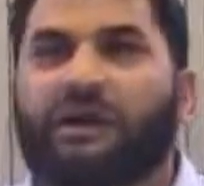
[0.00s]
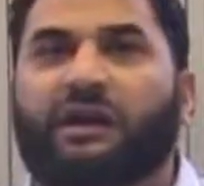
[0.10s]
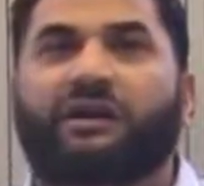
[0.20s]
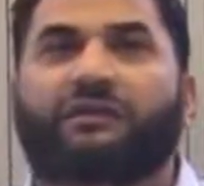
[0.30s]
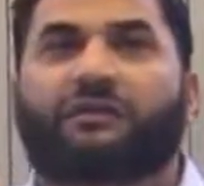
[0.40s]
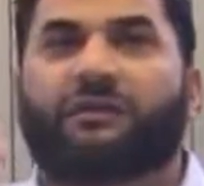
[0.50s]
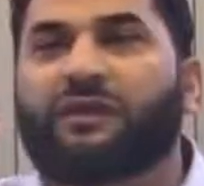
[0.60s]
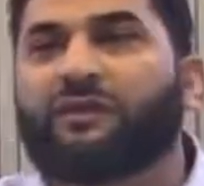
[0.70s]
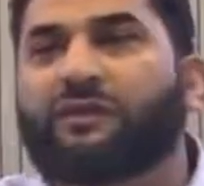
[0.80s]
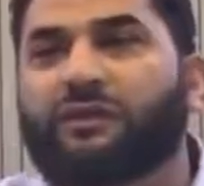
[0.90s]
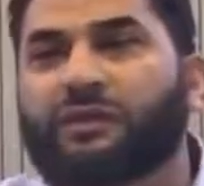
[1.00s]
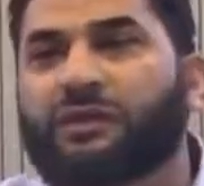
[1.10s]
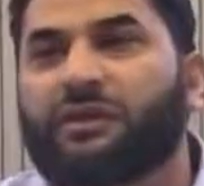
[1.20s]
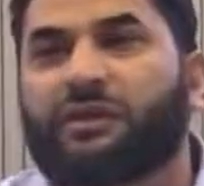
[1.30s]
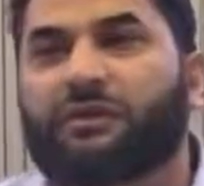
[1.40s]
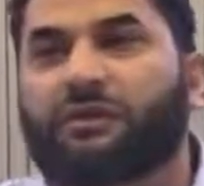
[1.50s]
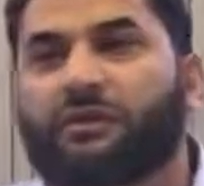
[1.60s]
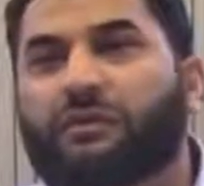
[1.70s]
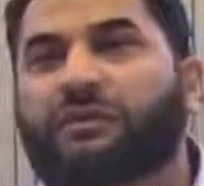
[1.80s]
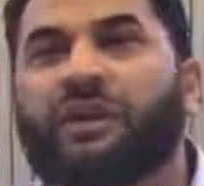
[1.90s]
and the ones
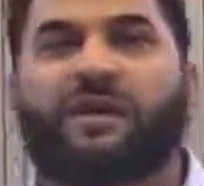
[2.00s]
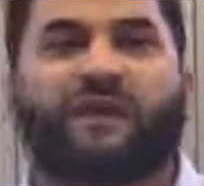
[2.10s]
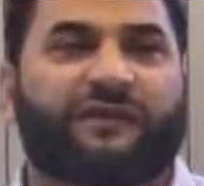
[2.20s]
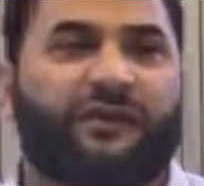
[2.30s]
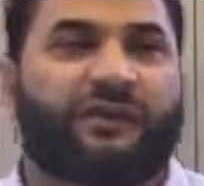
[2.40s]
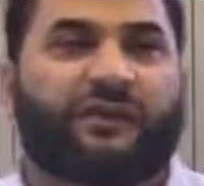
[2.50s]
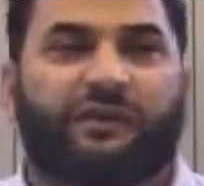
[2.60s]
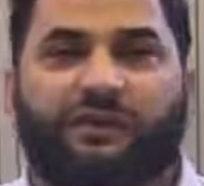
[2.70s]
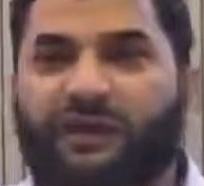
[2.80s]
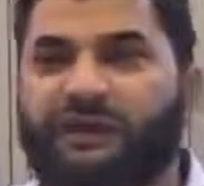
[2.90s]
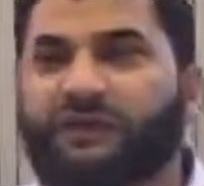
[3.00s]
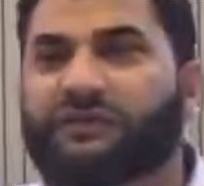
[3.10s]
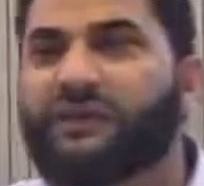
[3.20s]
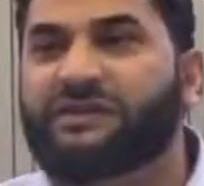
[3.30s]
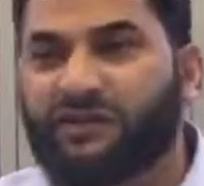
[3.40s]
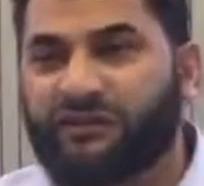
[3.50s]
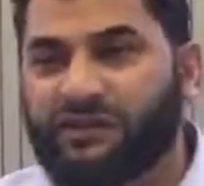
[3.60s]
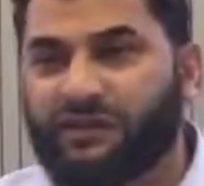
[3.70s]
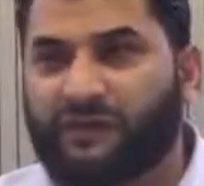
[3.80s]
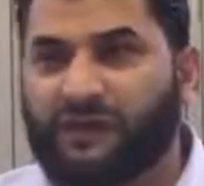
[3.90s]
who come after. So these are three
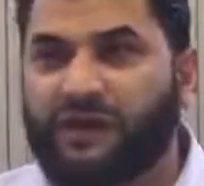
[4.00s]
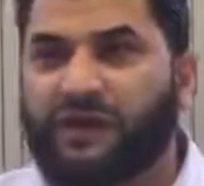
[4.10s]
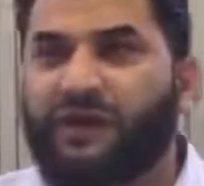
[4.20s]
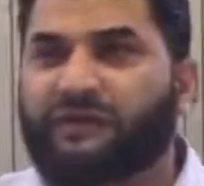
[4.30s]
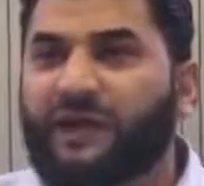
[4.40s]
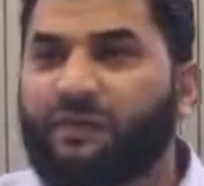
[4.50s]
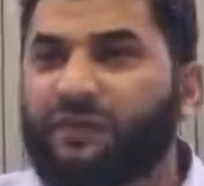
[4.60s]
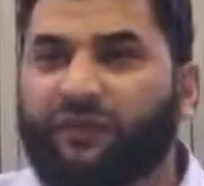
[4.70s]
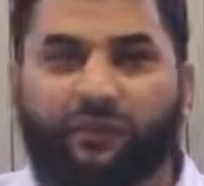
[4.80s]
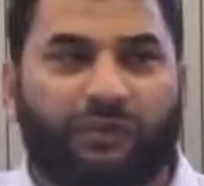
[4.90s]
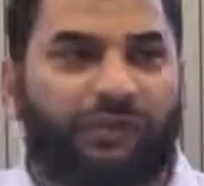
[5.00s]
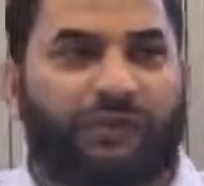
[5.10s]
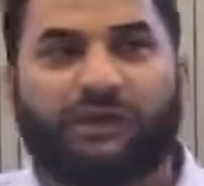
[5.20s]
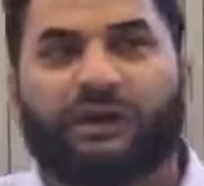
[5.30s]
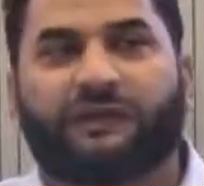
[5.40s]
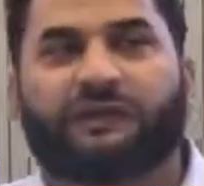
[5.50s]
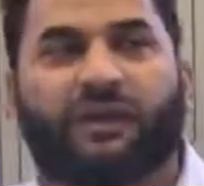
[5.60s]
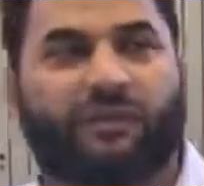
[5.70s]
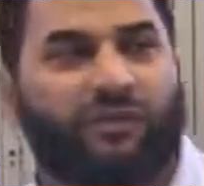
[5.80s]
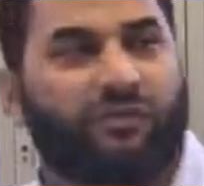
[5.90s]
generations: Ashab Rasul,
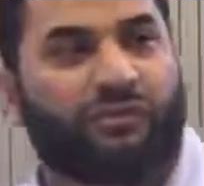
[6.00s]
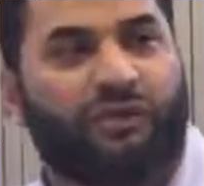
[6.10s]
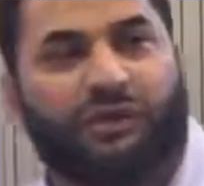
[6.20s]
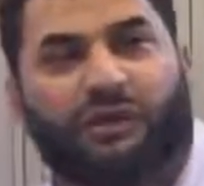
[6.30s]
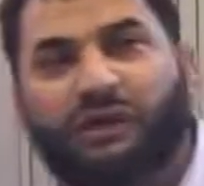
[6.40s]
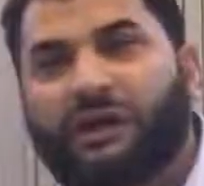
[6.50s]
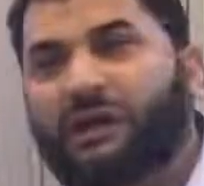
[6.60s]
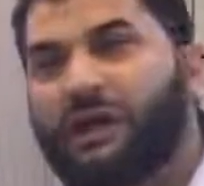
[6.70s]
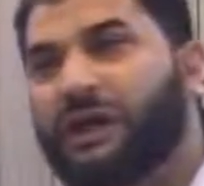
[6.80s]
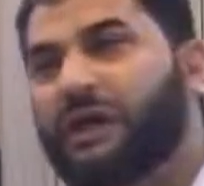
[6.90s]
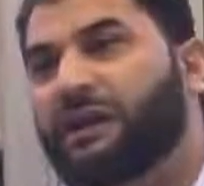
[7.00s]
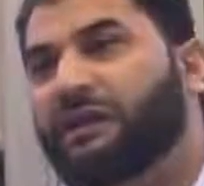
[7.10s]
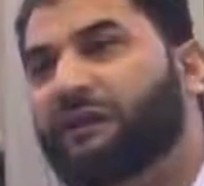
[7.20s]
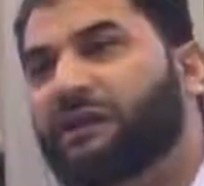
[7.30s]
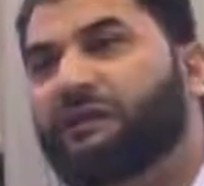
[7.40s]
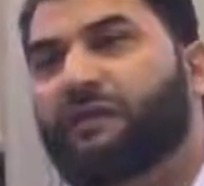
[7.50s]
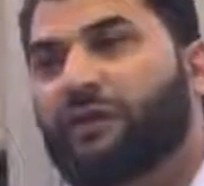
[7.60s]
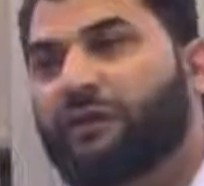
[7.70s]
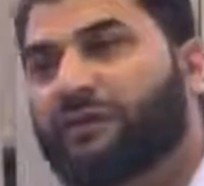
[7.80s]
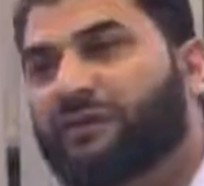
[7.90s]
At-Tabi'un, and their
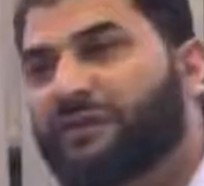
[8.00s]
followers,